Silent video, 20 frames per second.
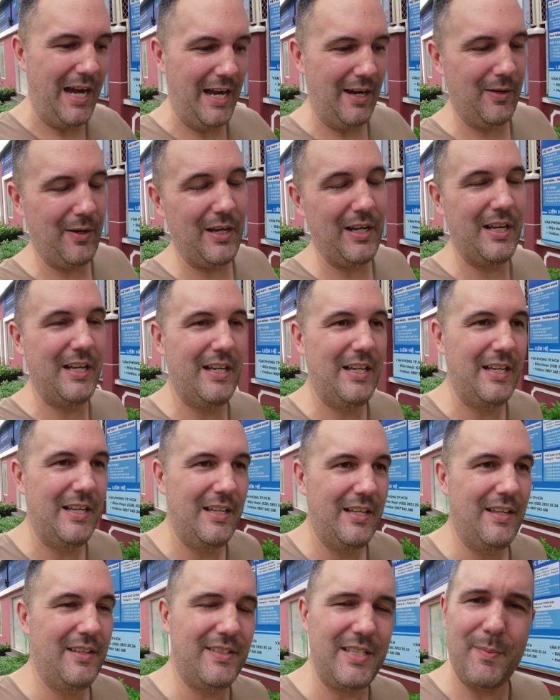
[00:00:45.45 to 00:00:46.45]
how
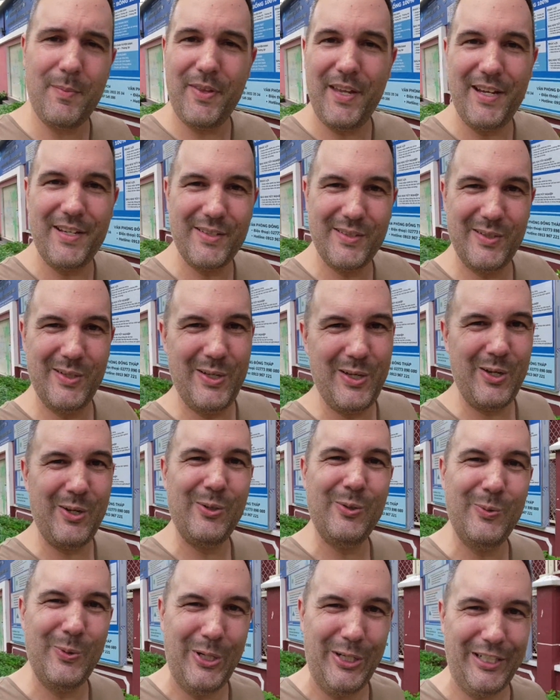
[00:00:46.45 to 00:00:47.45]
some things
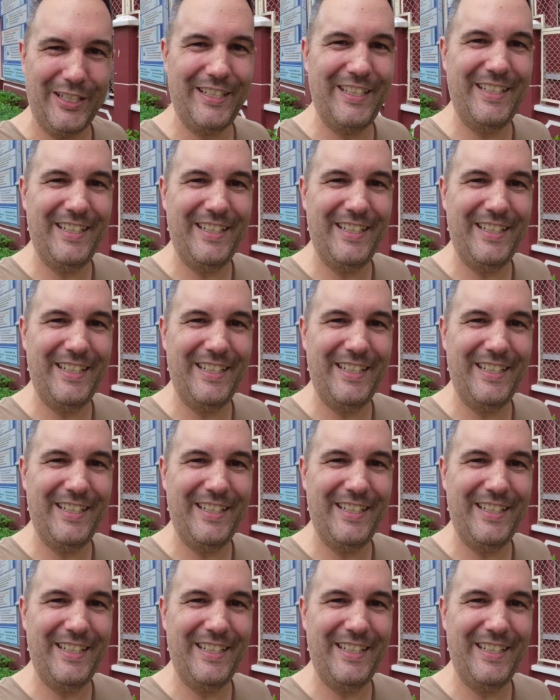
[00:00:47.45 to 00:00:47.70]
work